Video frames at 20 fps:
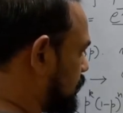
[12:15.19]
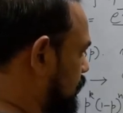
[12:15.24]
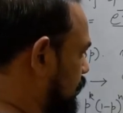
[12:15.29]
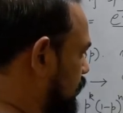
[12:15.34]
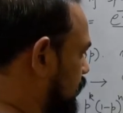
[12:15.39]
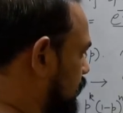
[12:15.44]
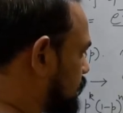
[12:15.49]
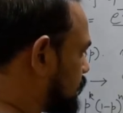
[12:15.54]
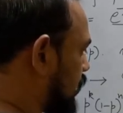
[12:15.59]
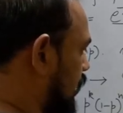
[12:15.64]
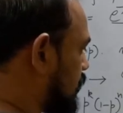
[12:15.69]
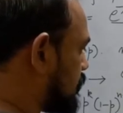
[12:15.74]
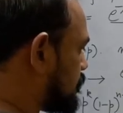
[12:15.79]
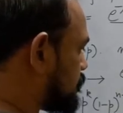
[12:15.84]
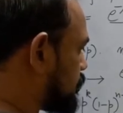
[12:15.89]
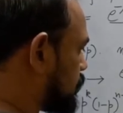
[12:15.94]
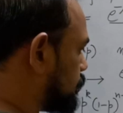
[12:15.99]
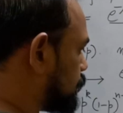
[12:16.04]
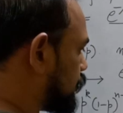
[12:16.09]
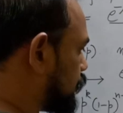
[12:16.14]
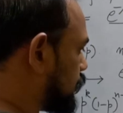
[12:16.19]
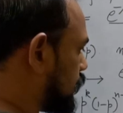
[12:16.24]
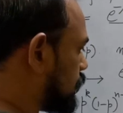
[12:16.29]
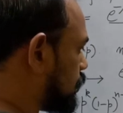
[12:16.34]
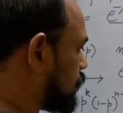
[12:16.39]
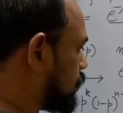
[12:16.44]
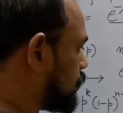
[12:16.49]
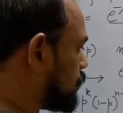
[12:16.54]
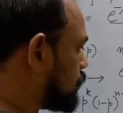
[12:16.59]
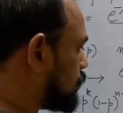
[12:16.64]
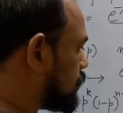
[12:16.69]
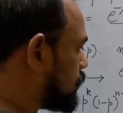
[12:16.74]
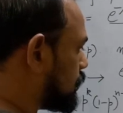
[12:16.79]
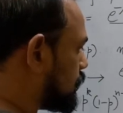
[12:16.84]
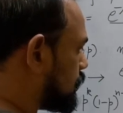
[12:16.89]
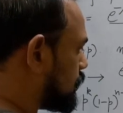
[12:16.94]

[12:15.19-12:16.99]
Okay. Starting from 0,